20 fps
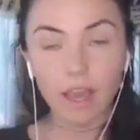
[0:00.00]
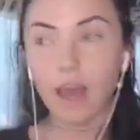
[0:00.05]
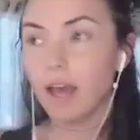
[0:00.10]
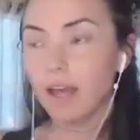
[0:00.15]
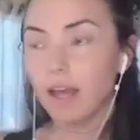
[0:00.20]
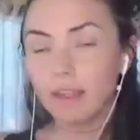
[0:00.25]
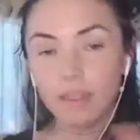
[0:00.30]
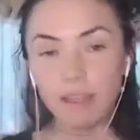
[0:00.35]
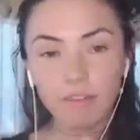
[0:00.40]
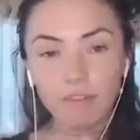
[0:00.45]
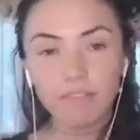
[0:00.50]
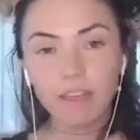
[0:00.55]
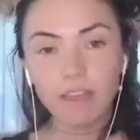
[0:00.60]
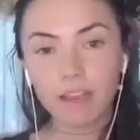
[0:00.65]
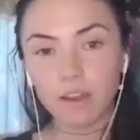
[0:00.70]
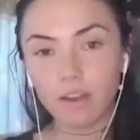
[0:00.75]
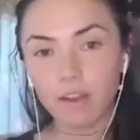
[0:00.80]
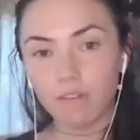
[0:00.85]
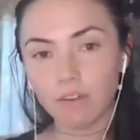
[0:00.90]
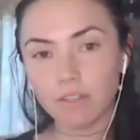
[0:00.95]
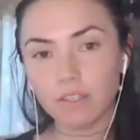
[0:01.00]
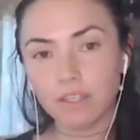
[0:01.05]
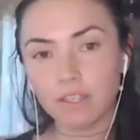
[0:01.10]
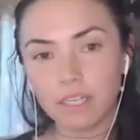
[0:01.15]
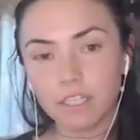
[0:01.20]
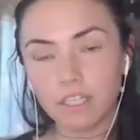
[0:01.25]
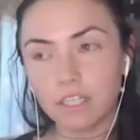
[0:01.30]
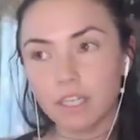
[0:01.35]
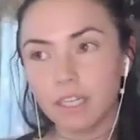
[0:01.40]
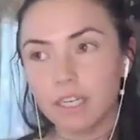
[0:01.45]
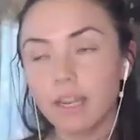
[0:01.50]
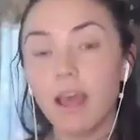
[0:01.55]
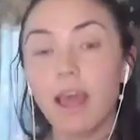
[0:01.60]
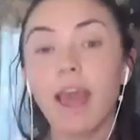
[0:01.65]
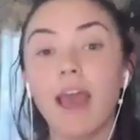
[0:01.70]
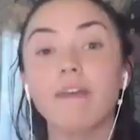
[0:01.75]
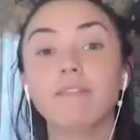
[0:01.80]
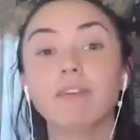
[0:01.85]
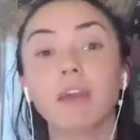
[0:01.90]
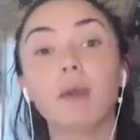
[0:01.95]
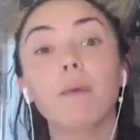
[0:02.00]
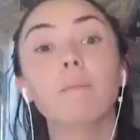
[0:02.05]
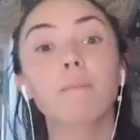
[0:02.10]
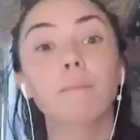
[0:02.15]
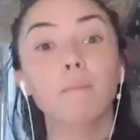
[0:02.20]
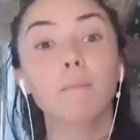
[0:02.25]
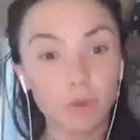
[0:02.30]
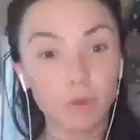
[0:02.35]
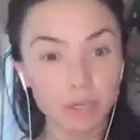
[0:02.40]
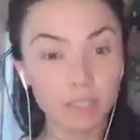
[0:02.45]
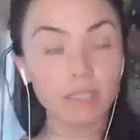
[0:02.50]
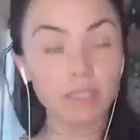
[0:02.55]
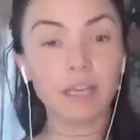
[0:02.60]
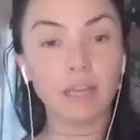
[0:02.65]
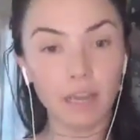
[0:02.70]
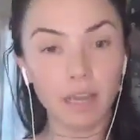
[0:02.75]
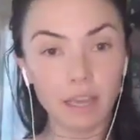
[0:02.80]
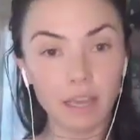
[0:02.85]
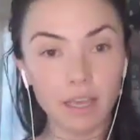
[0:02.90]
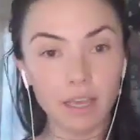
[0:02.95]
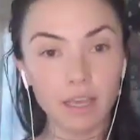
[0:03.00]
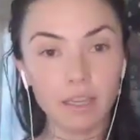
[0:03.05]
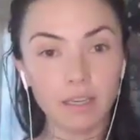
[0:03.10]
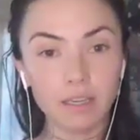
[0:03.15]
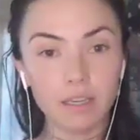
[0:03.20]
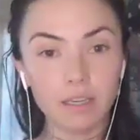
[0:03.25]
I left that conversation having more dignity,